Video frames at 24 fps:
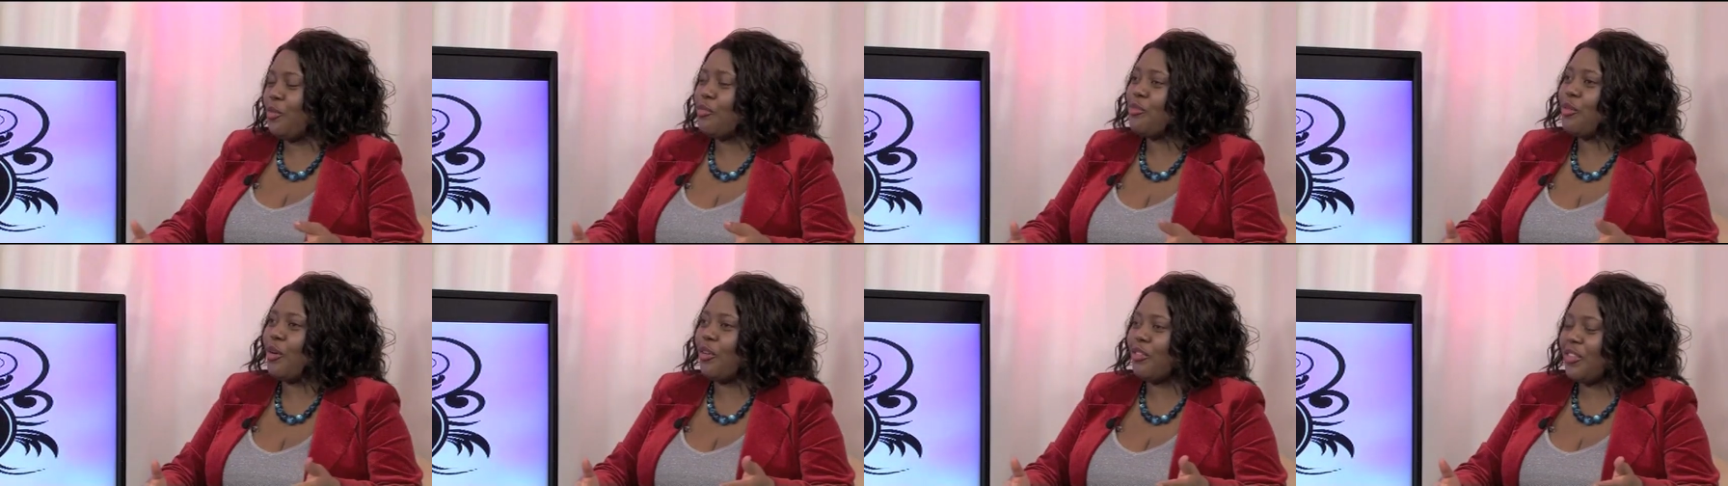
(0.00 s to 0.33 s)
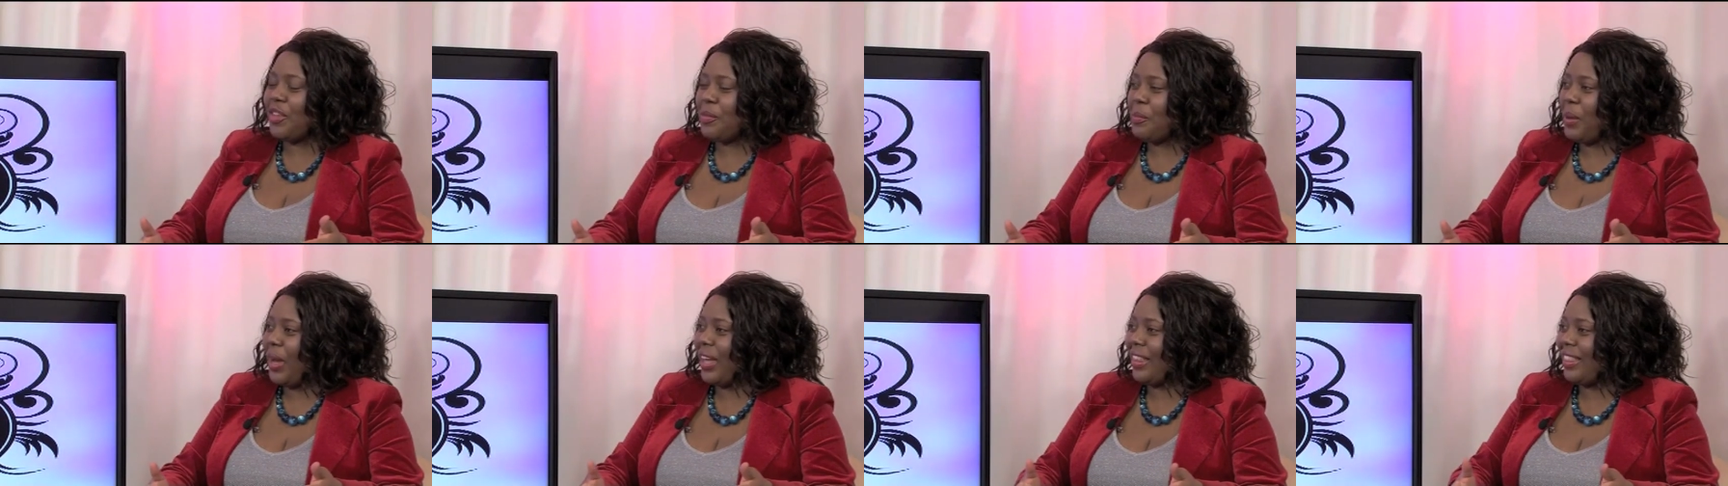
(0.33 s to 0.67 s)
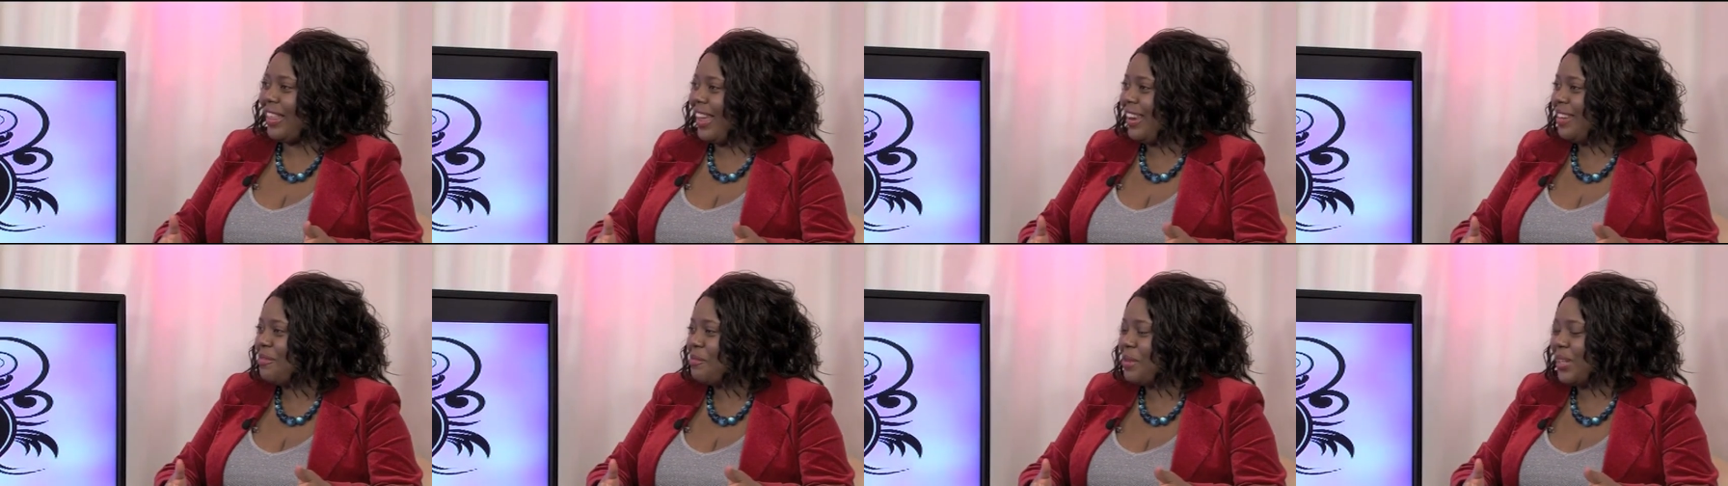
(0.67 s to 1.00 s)
profit back
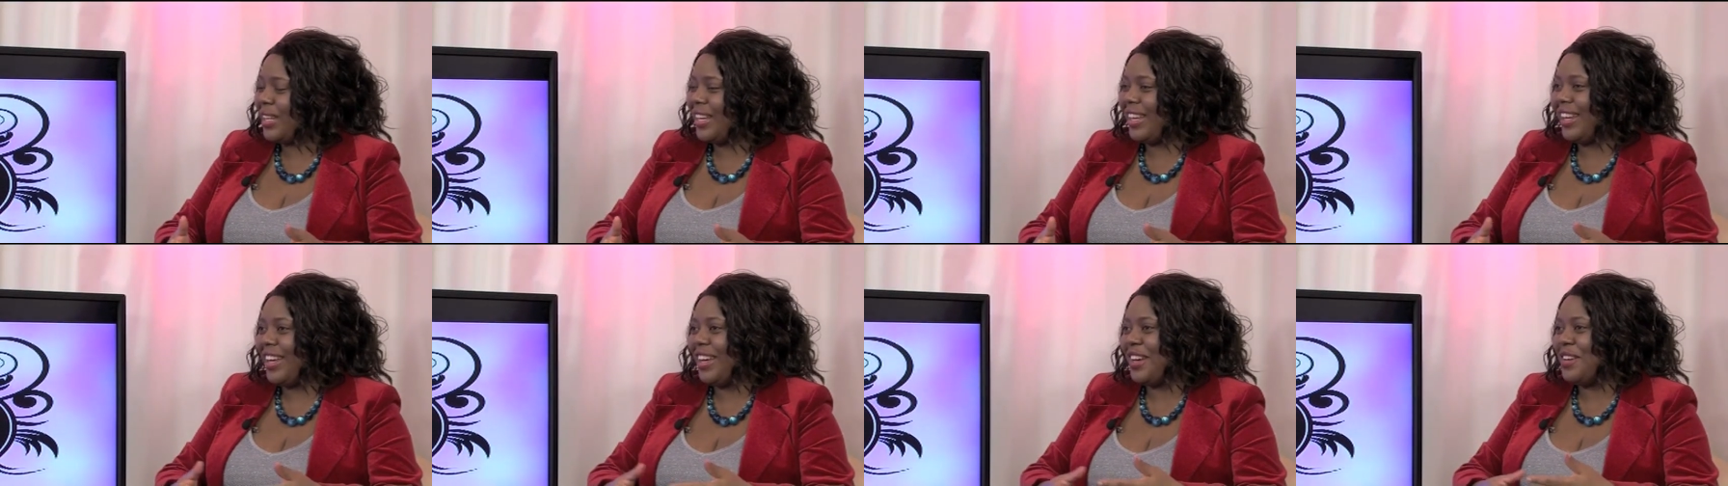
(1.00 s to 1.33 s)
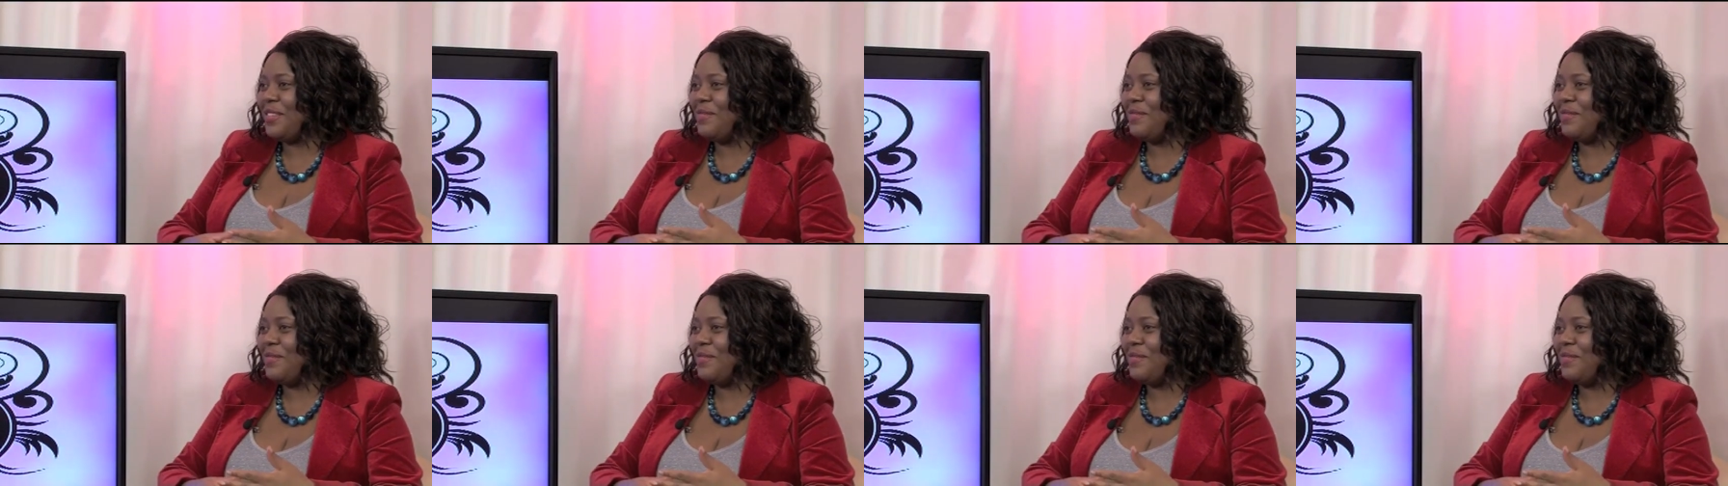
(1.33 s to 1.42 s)
then, but,